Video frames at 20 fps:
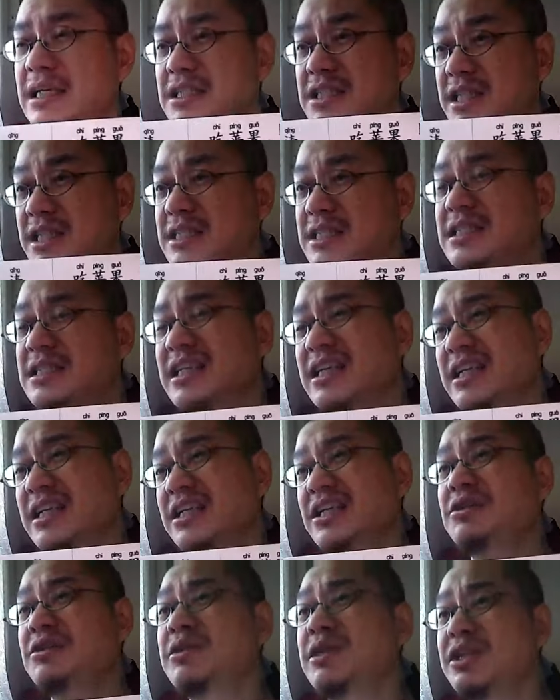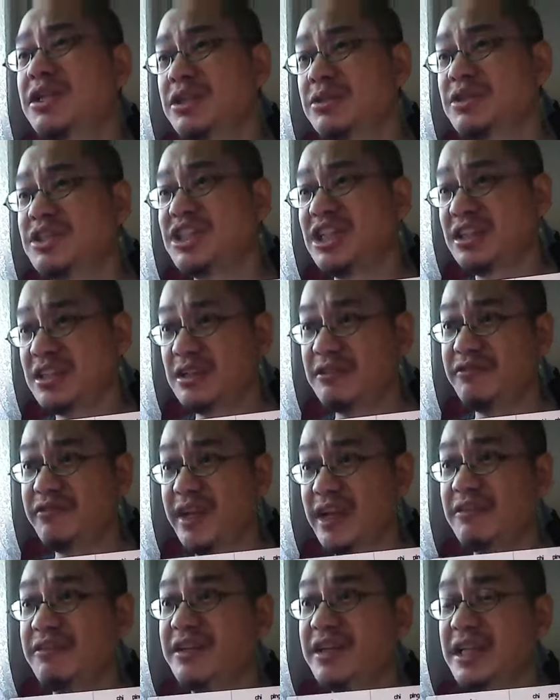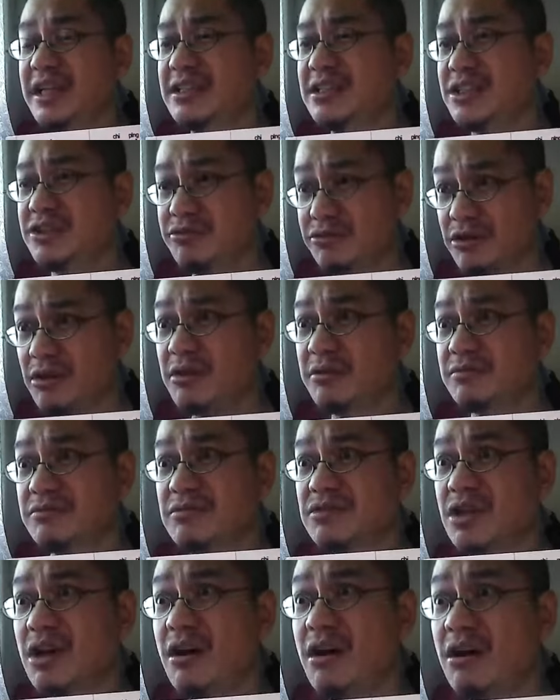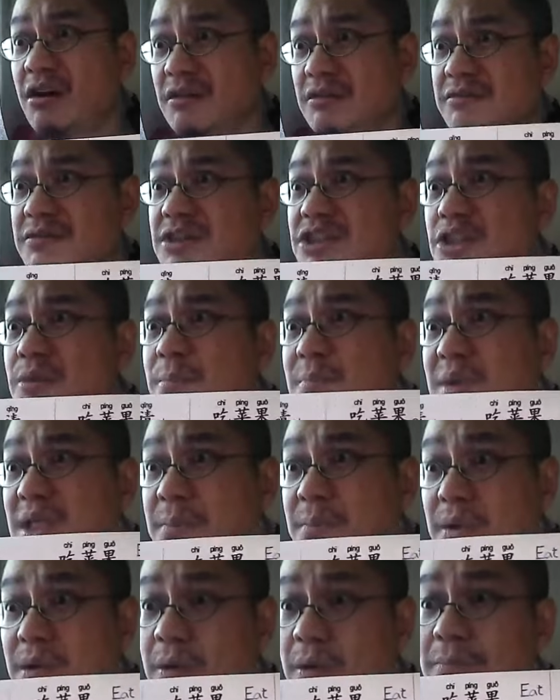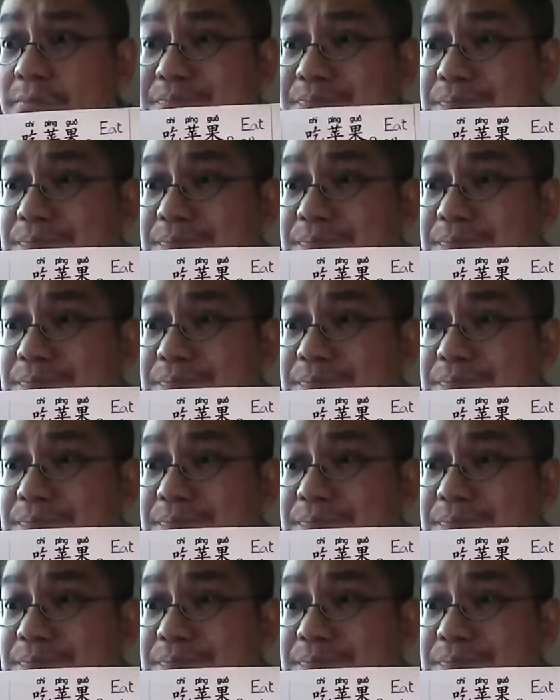Just you are using a very strong tone to people.